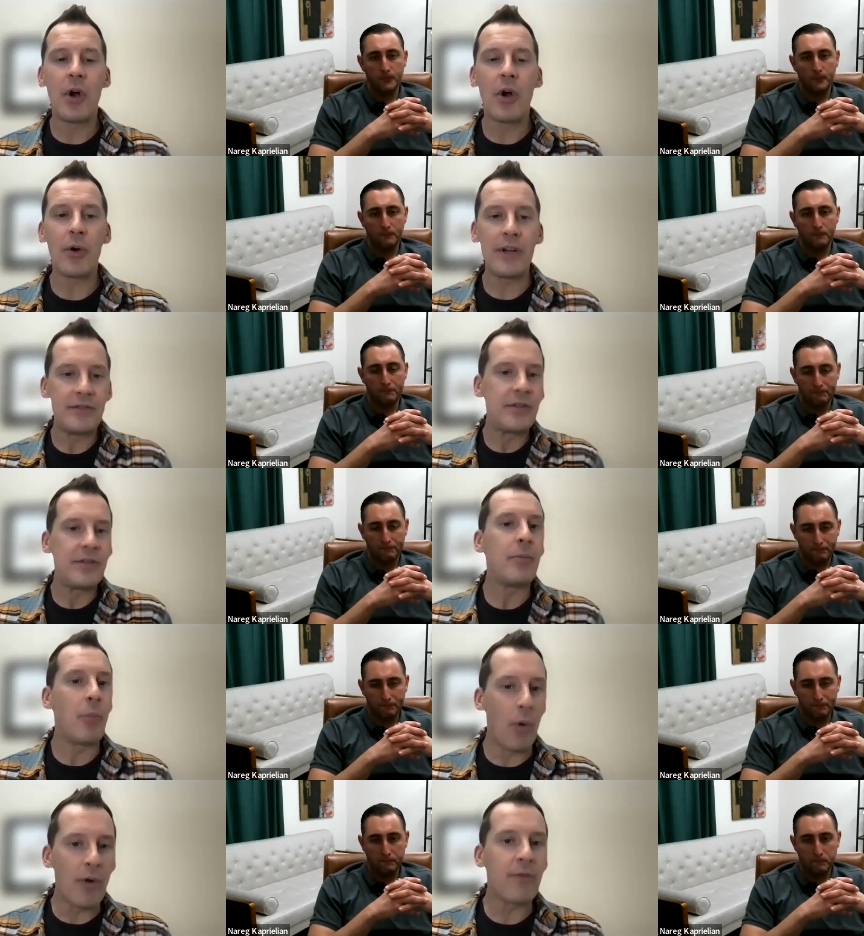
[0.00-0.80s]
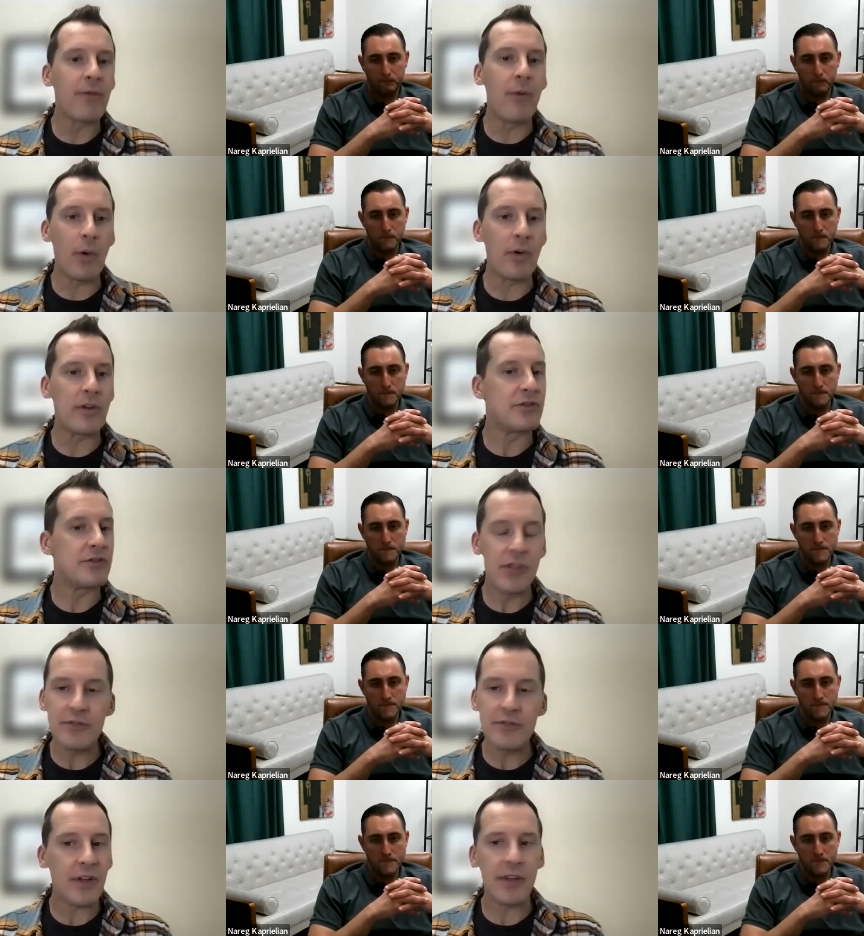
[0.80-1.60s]
Speaker 1: Or is it more focused
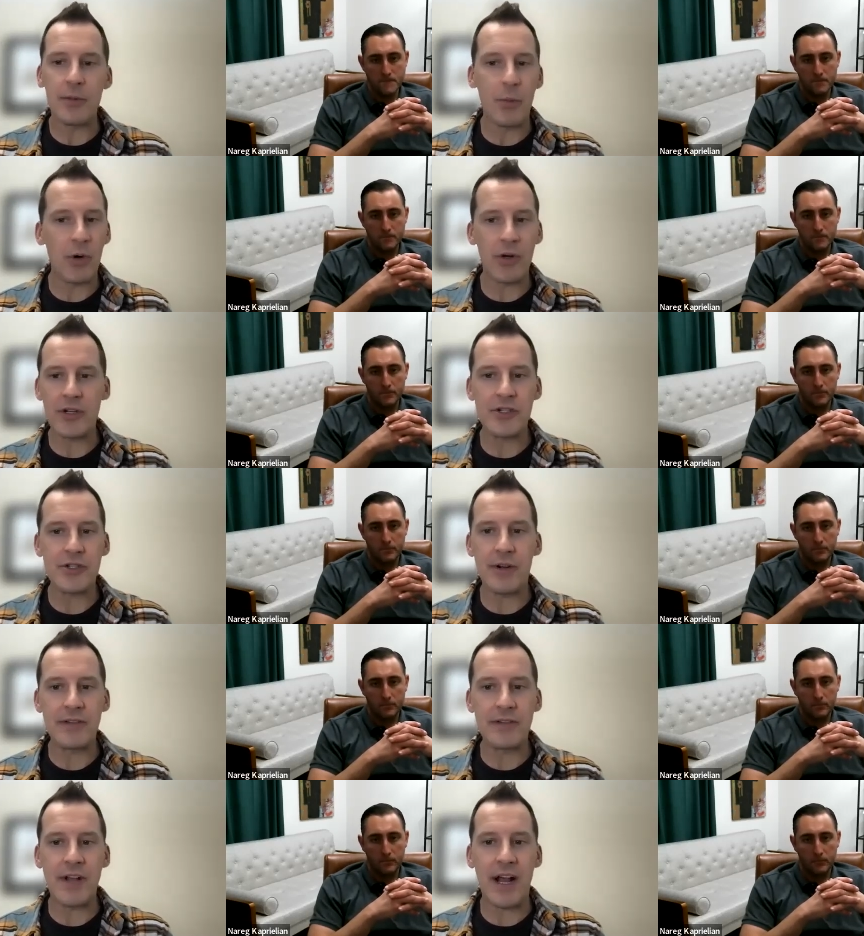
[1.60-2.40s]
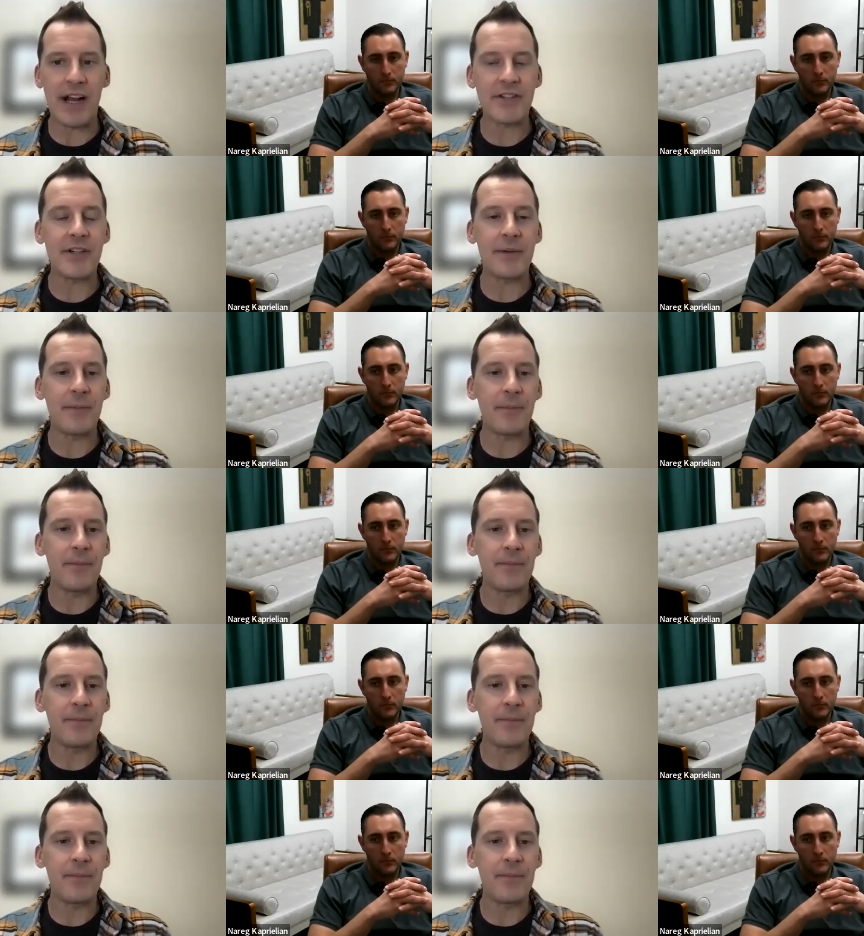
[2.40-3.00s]
just on the mortgage transaction?